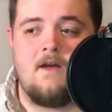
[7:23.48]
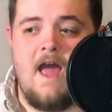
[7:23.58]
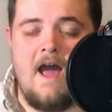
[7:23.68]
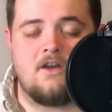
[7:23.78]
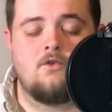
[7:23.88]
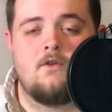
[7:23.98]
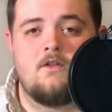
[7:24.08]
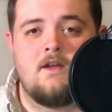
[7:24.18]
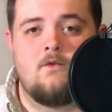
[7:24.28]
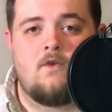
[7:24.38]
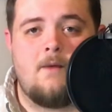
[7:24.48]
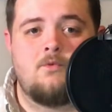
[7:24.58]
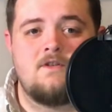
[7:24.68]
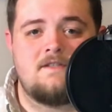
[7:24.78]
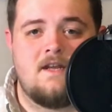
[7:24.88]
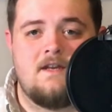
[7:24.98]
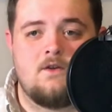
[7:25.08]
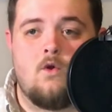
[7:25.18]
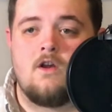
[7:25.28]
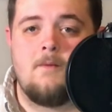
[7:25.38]
accurately represent
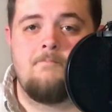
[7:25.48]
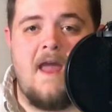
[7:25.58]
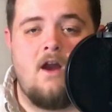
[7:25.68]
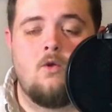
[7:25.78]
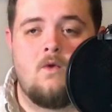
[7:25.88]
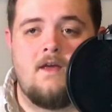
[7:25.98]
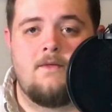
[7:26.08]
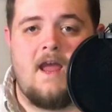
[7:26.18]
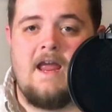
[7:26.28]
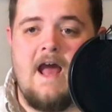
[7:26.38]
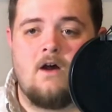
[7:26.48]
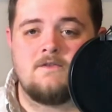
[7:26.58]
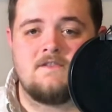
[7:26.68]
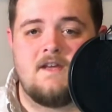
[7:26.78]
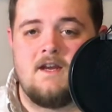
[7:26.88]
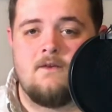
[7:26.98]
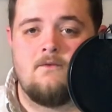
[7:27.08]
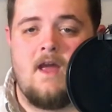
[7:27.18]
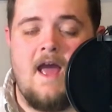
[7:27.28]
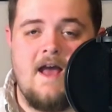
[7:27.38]
or compare with a house sitting
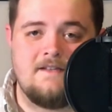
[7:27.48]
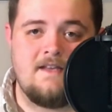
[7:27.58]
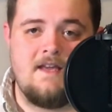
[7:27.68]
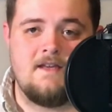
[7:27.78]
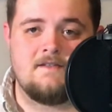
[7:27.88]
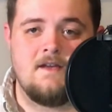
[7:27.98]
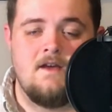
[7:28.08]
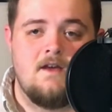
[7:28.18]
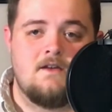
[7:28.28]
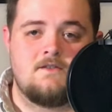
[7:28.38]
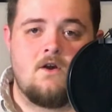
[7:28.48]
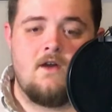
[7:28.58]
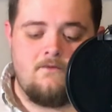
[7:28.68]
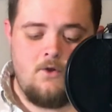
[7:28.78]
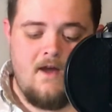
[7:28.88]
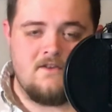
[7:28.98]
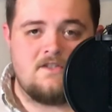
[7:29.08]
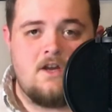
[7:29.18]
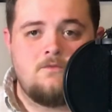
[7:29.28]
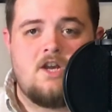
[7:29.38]
as is. So if you have a
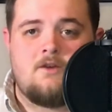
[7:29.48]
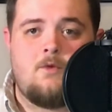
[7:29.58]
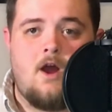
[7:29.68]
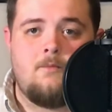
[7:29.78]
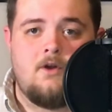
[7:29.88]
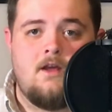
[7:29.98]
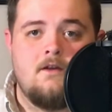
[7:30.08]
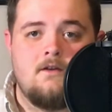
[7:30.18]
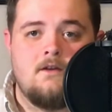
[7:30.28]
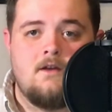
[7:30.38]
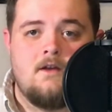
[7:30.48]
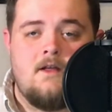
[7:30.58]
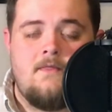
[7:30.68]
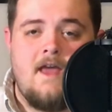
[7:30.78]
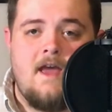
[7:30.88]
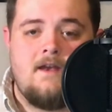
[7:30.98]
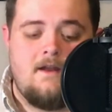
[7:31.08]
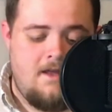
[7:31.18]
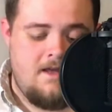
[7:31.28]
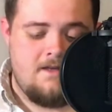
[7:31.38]
subject property that
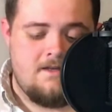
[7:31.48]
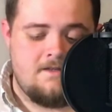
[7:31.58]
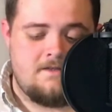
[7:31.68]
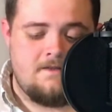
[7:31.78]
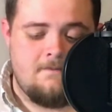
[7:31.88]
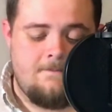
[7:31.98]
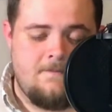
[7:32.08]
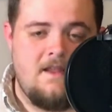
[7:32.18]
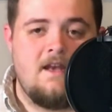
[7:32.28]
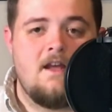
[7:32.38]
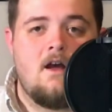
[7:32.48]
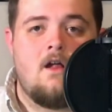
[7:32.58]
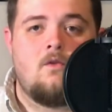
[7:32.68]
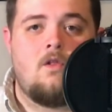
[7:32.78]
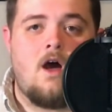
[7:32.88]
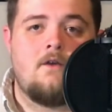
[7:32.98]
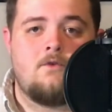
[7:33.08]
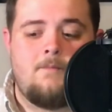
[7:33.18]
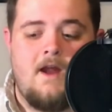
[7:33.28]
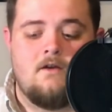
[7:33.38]
is needing a lot of
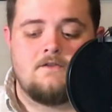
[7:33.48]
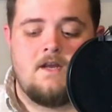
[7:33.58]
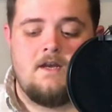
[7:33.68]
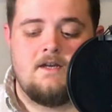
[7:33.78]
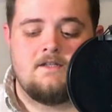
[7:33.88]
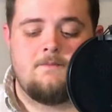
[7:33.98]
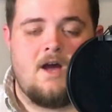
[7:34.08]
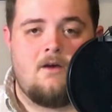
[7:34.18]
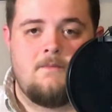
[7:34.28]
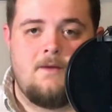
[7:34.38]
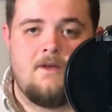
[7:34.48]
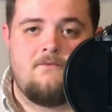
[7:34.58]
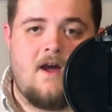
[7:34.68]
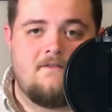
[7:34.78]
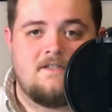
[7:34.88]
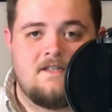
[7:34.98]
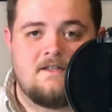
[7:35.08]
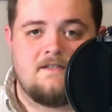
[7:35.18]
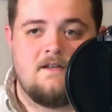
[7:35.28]
repairs, it needs about maybe 5 to 6